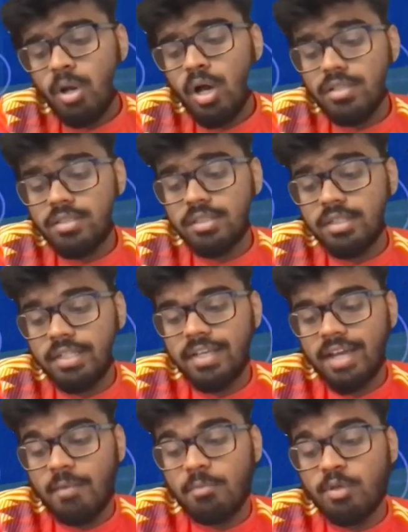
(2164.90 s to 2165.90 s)

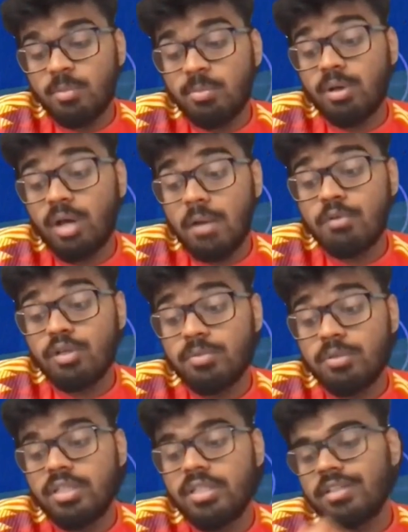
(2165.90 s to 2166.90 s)
Personally, I'm gonna put
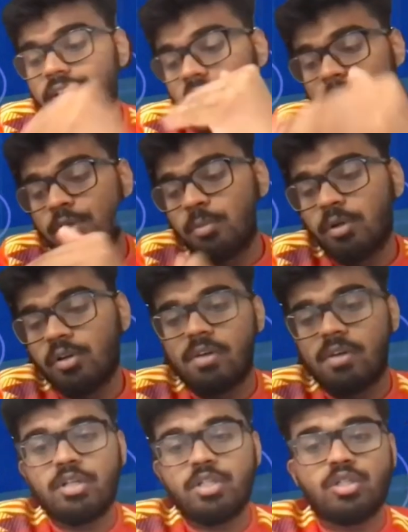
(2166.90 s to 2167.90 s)
up
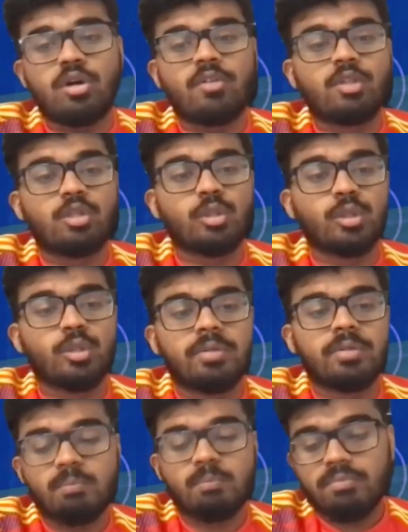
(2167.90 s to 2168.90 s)
my first shock of the
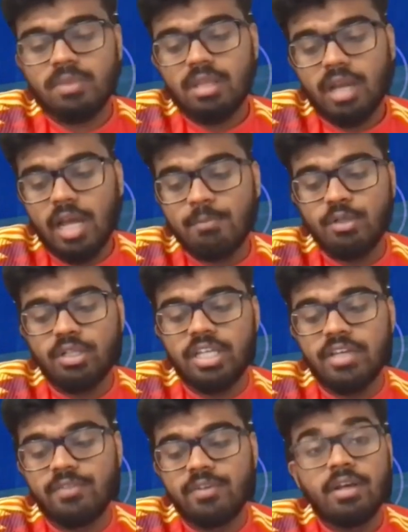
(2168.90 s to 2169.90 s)
tournament. I'm gonna
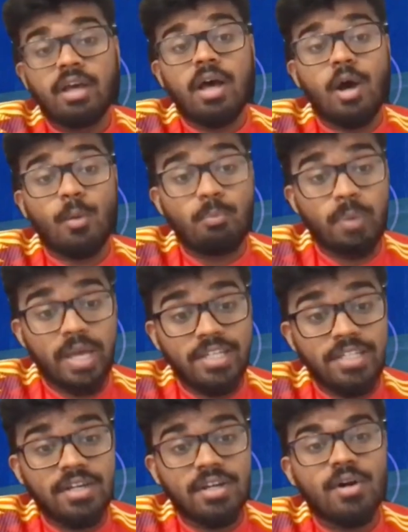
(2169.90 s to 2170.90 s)
give
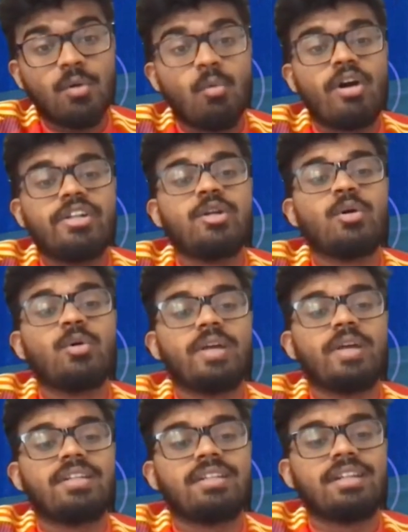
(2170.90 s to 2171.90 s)
Albania a 1-0
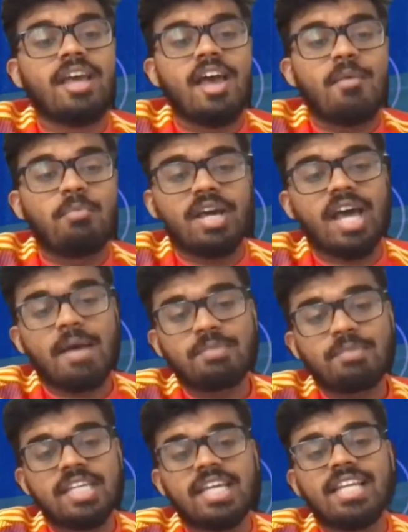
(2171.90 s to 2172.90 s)
win. But I'm
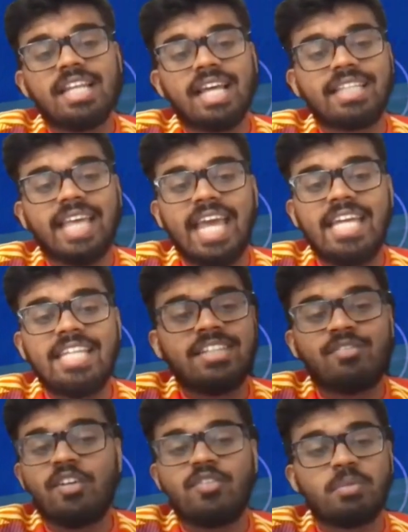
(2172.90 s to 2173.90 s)
saying it in like the
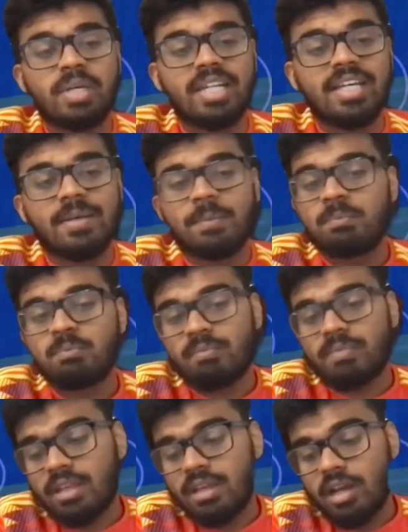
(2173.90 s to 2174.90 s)
85th minute.
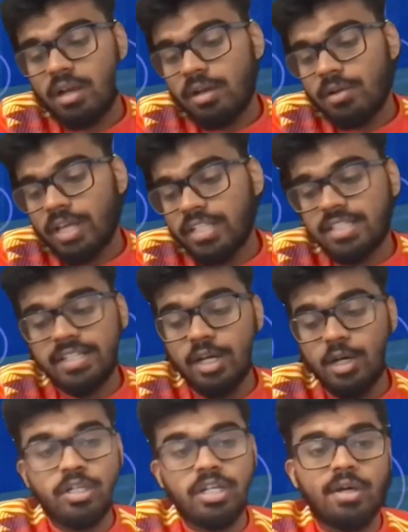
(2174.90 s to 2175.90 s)
It's a
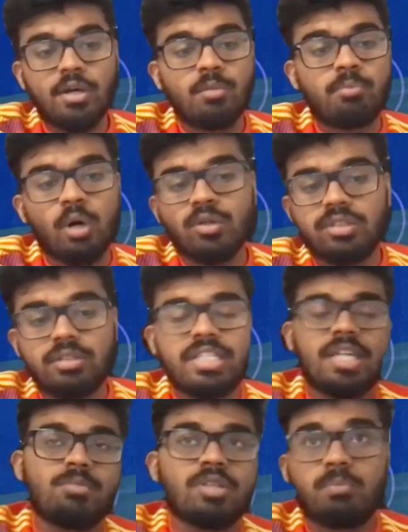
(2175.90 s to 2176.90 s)
0-0. Both
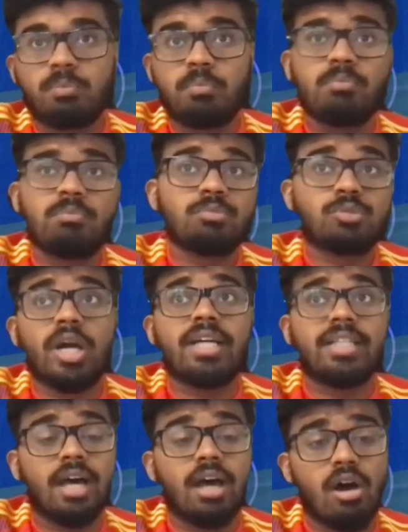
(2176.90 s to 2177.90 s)
teams are
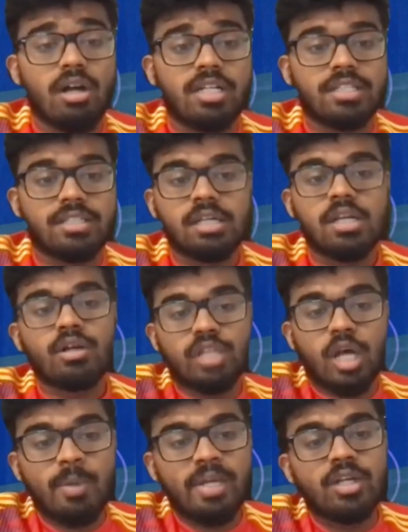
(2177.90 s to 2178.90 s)
trying their hardest. Because
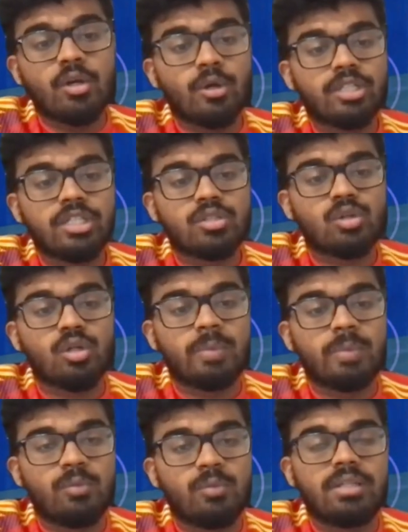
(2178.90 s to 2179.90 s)
Albania go into this
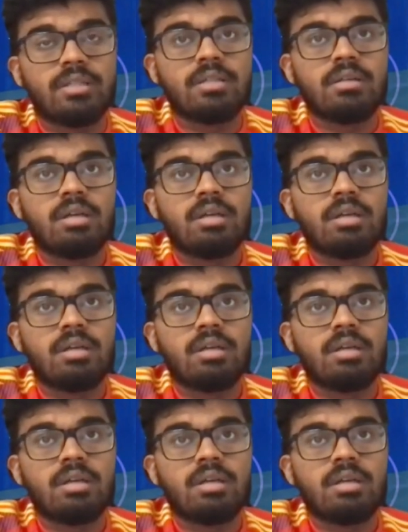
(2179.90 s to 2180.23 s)
tournament with